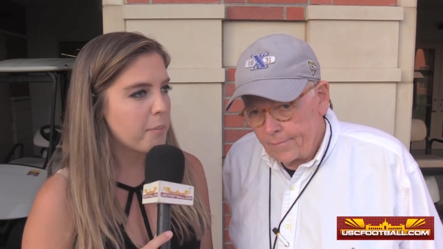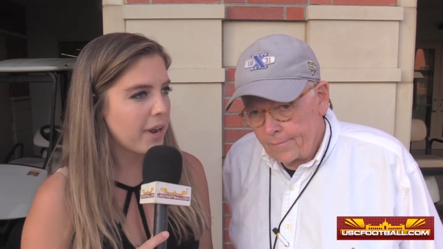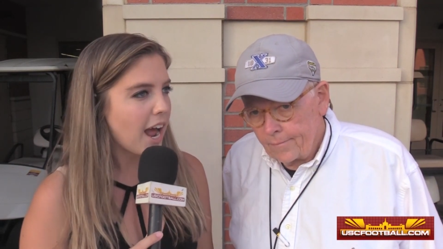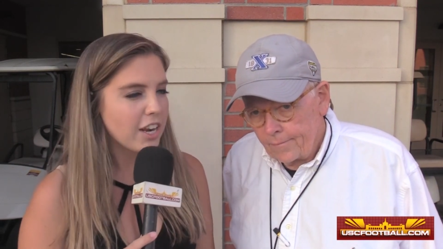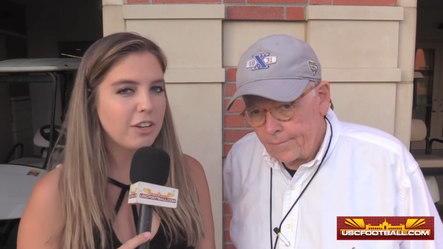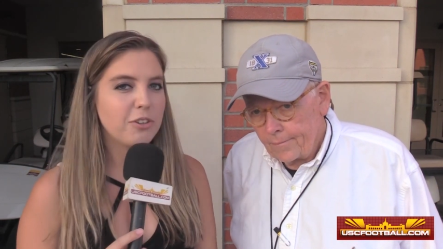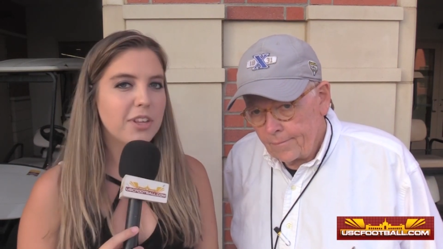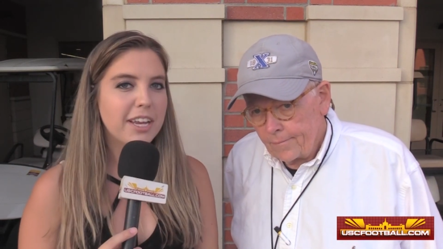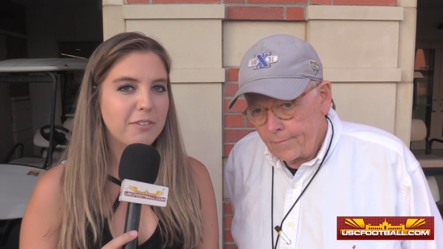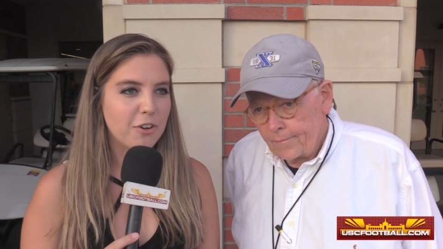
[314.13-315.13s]
Speaker 1: But how do you
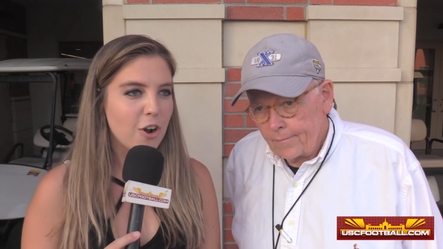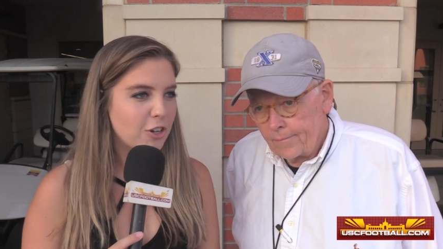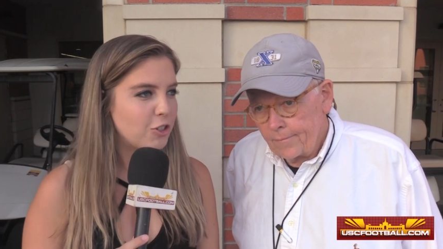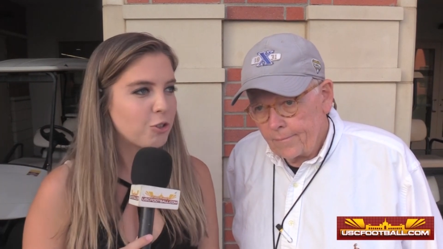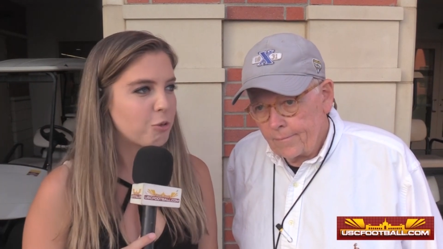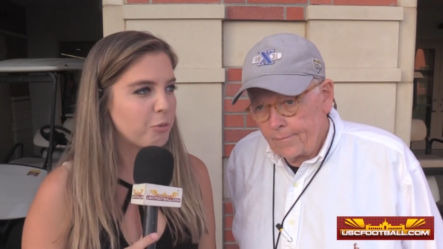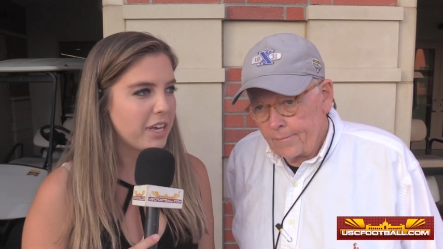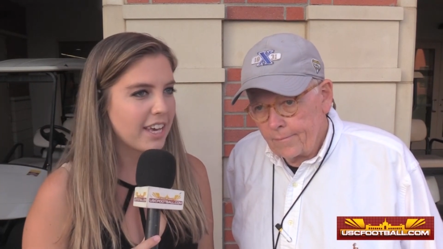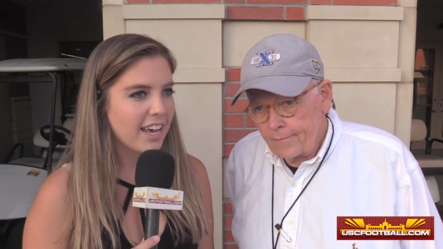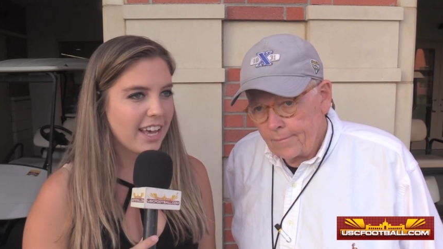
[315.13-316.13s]
do that if you're on a short
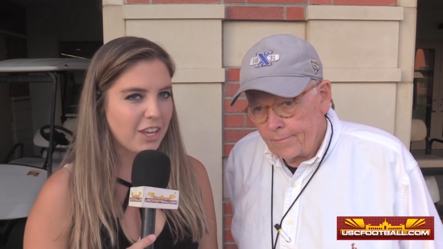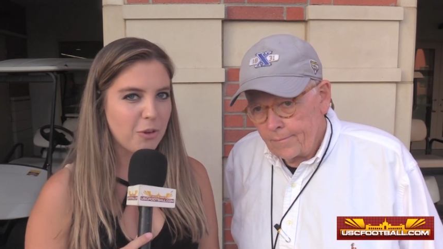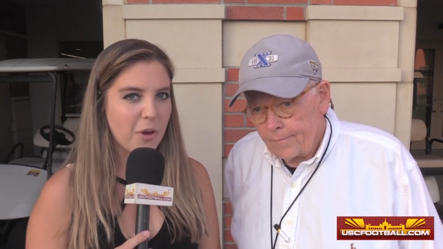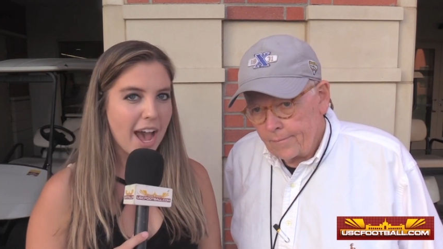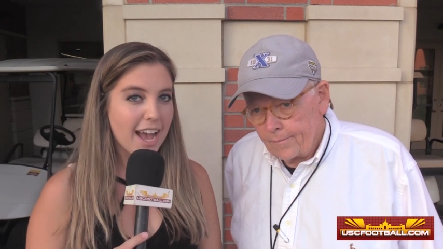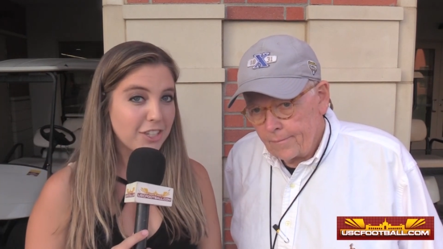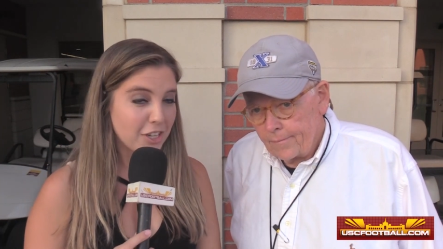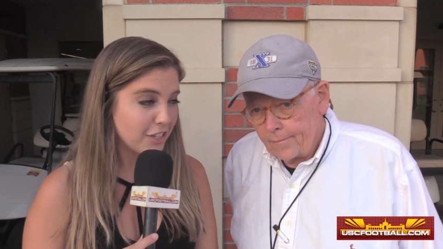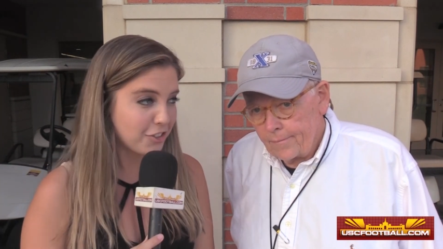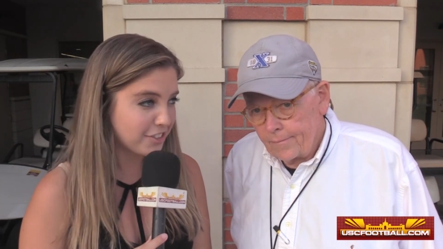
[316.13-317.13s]
week? You
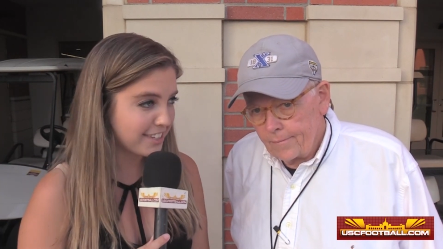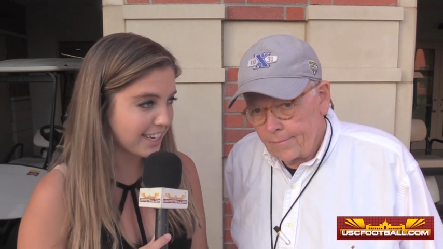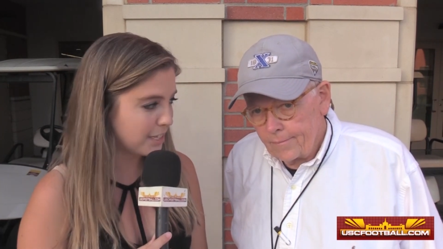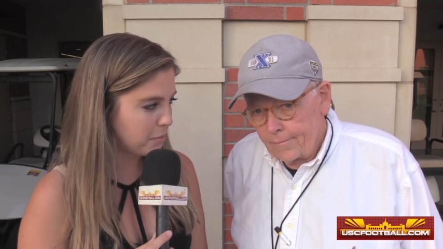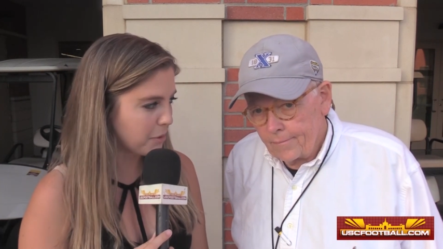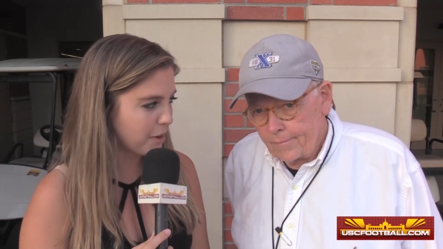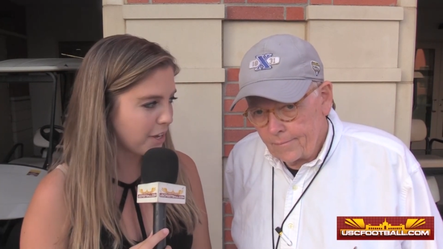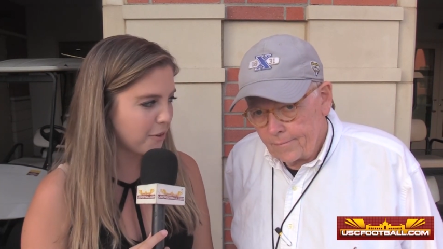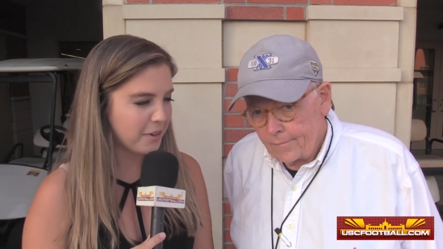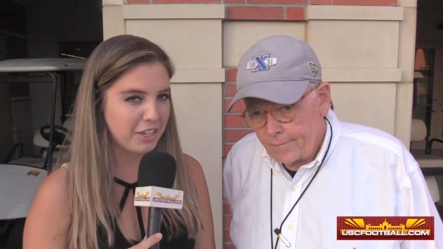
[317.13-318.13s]
had challenges against
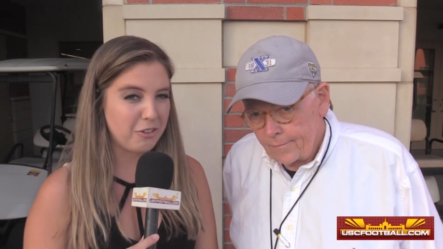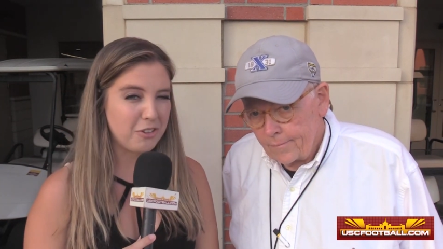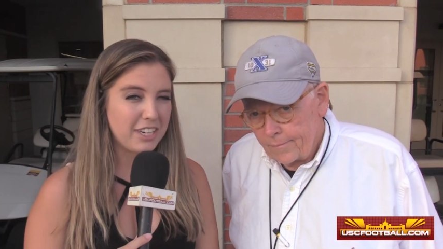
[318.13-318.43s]
BYU, and you,